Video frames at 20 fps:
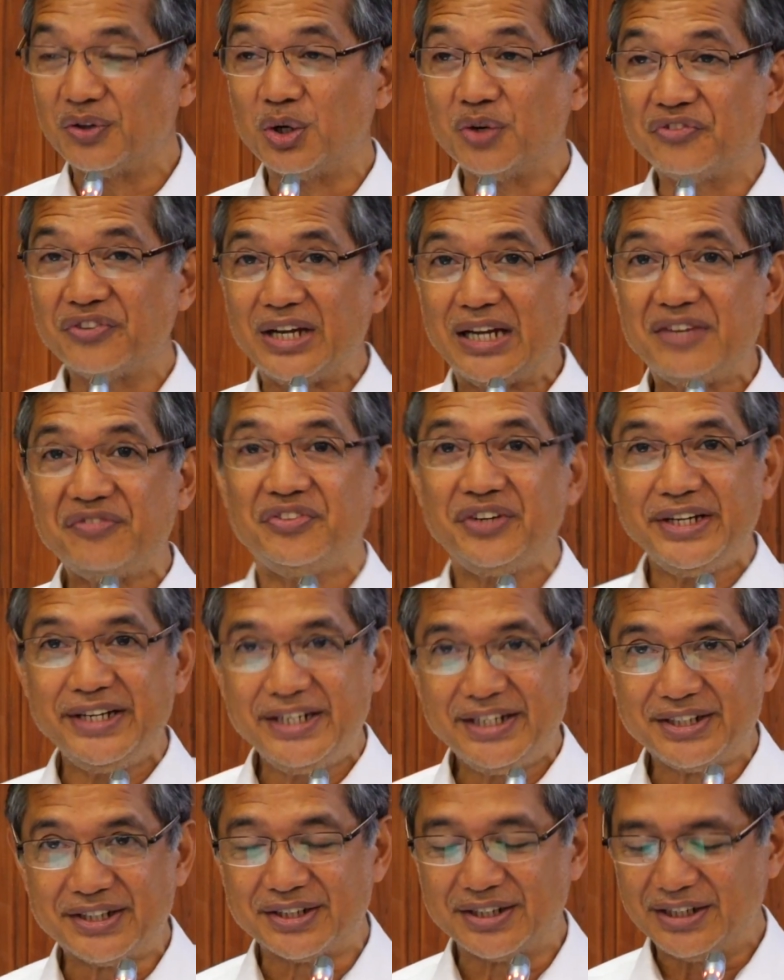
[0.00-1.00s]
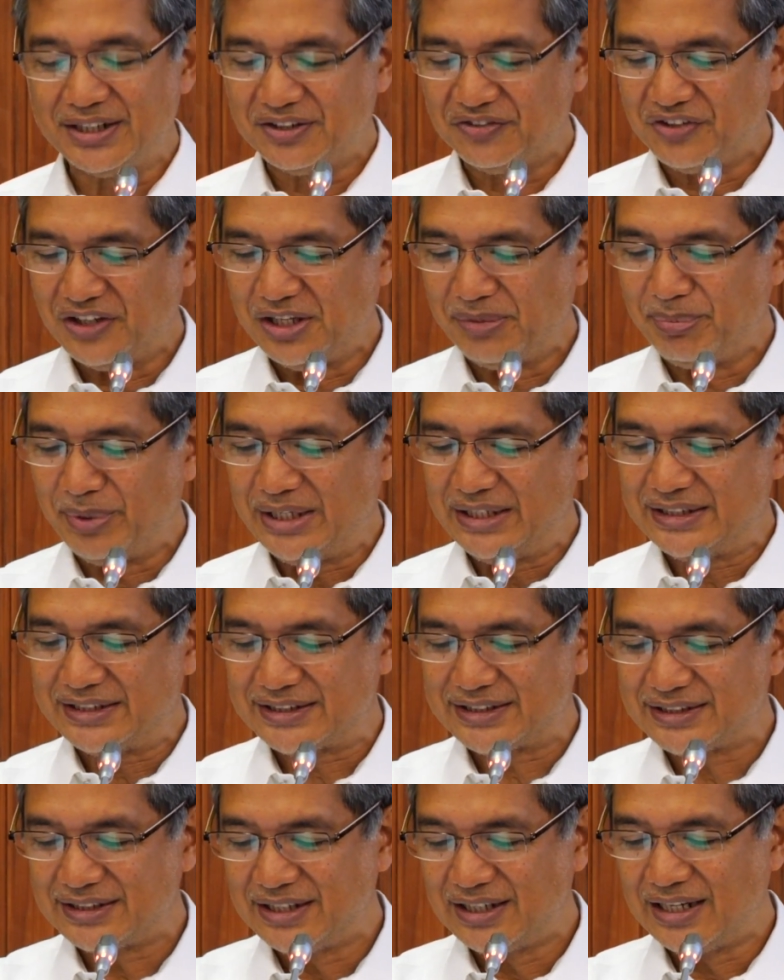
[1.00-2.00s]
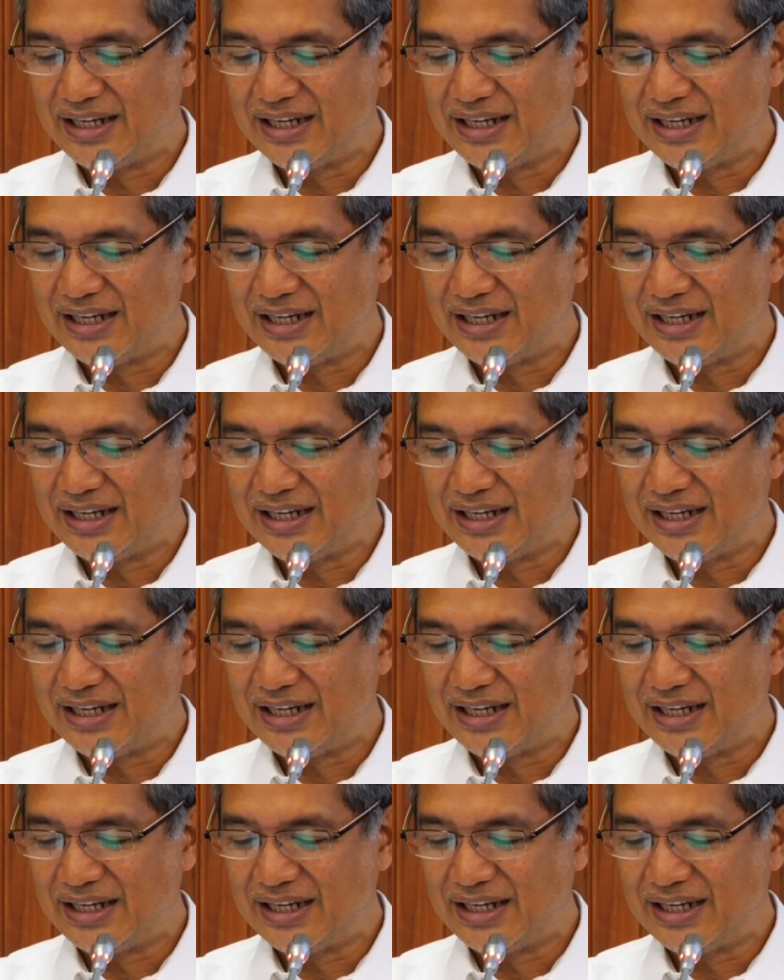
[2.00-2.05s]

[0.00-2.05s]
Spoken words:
of every year in the Philippines